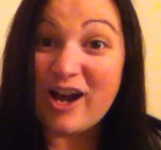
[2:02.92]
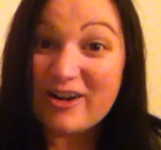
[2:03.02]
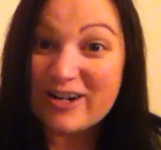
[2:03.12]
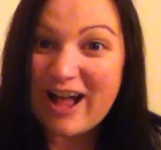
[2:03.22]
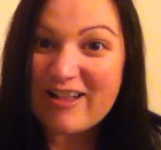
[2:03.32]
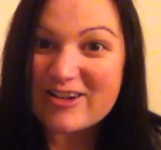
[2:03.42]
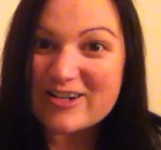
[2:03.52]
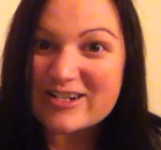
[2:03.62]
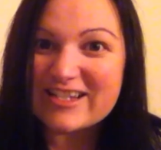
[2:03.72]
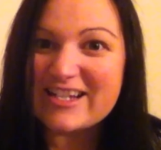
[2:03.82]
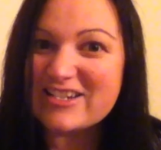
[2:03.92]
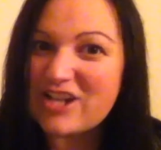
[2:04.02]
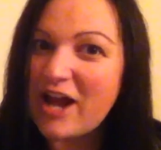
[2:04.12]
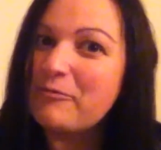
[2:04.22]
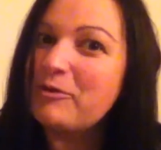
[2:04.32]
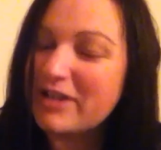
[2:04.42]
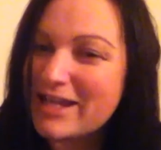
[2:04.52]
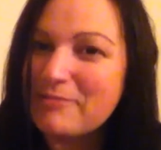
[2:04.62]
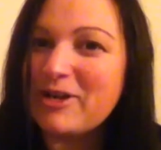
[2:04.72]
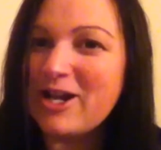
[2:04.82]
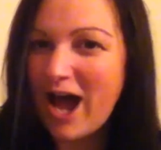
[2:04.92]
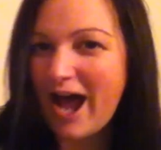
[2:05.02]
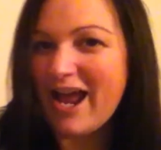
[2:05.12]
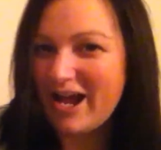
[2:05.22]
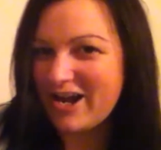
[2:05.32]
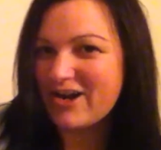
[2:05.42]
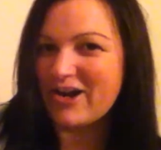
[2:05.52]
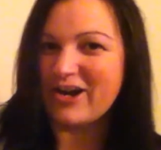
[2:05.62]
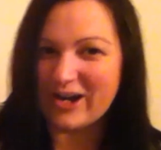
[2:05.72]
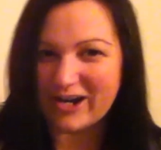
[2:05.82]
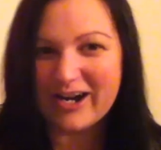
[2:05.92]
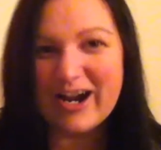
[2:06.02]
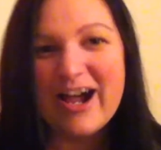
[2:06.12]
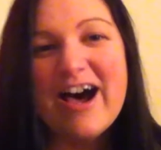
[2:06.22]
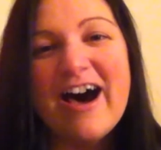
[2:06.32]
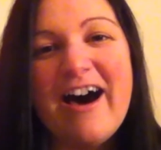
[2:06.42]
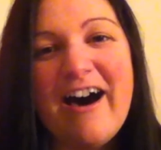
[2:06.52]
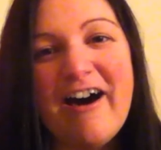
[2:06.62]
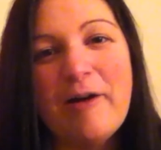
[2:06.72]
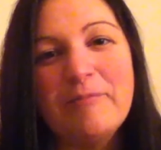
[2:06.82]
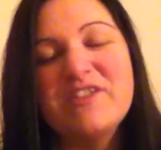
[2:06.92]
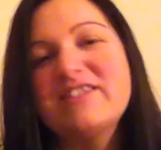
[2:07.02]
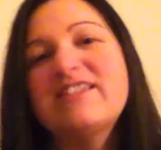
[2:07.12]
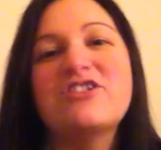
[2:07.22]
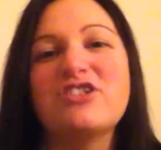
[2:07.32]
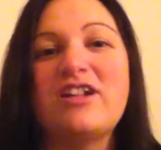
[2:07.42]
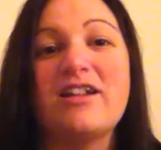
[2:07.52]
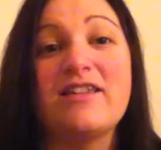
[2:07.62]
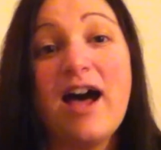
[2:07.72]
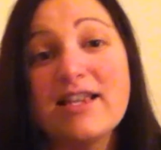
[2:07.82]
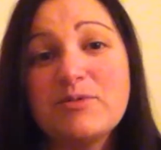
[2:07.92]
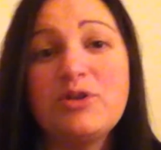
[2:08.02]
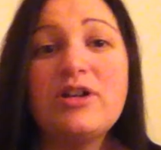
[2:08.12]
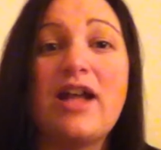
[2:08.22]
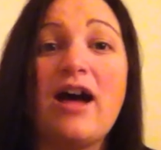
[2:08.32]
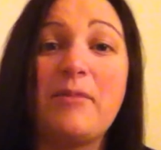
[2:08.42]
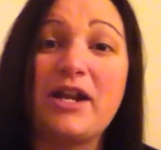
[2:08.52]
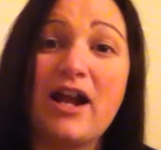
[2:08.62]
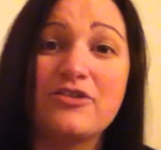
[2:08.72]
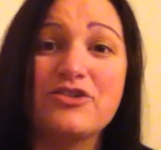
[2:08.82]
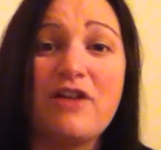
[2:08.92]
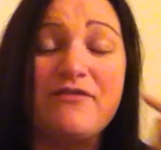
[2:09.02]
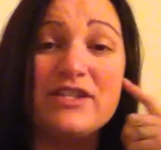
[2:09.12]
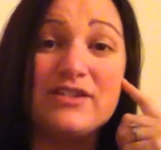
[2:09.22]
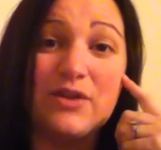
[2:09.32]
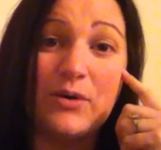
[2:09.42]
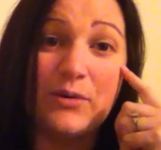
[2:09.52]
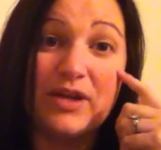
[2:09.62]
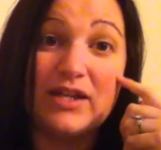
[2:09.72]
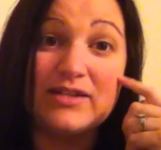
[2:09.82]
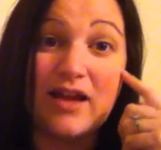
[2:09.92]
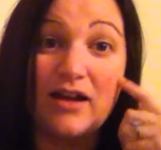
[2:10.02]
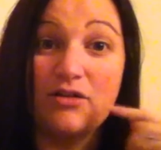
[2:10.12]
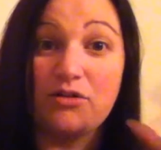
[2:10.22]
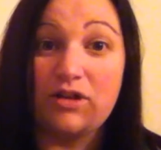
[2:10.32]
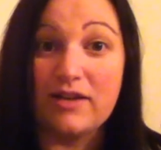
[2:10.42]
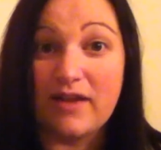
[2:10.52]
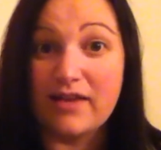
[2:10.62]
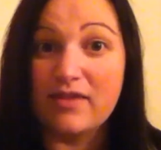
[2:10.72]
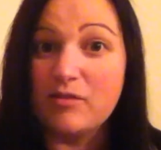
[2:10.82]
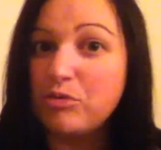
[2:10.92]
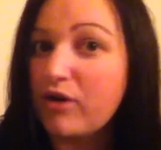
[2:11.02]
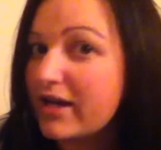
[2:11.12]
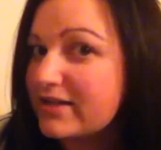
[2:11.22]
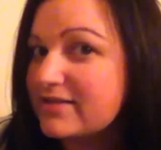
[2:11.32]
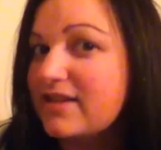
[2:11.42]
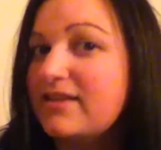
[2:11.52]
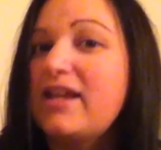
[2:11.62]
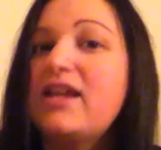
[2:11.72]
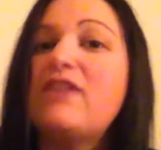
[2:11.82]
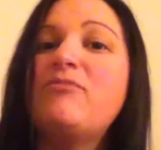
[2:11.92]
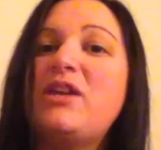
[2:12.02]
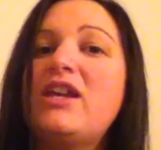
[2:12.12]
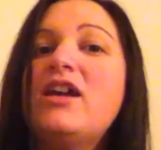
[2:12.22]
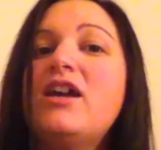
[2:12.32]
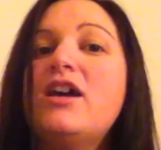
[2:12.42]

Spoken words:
me $100 each time we were keeping an eye on her. This is actually done at the hospital and not in my doctor's office, so it's not included in like the price that they give me.